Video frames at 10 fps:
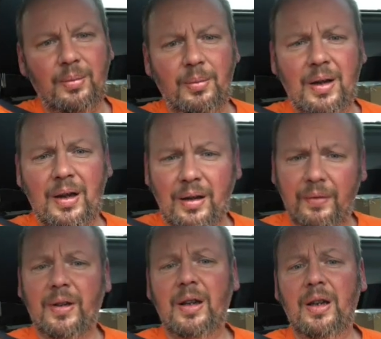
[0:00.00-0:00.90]
we had a
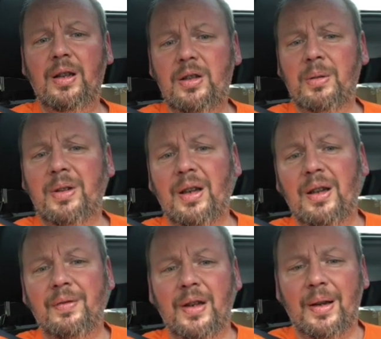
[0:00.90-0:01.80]
lovely Tuesday
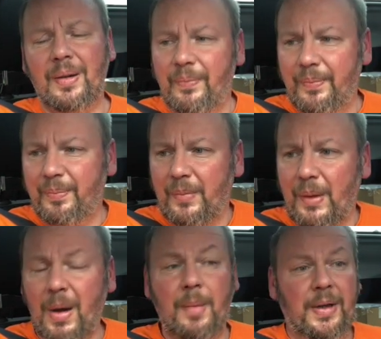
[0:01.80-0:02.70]
evening
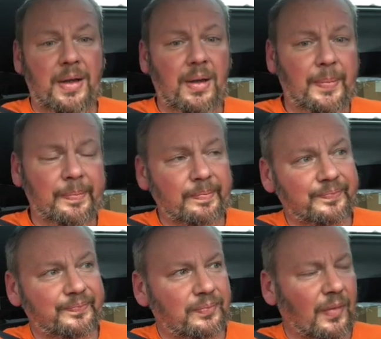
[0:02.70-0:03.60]
barbecue.
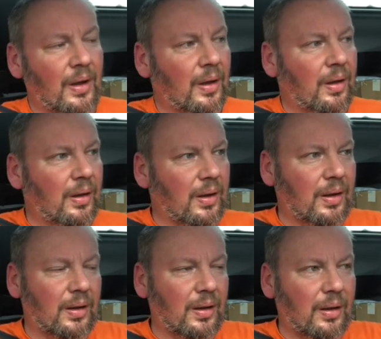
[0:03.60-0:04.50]

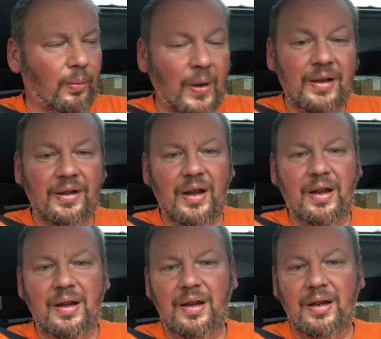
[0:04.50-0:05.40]

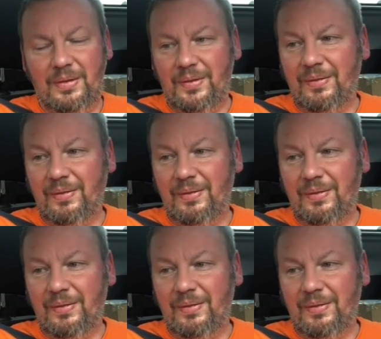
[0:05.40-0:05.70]
Wednesday,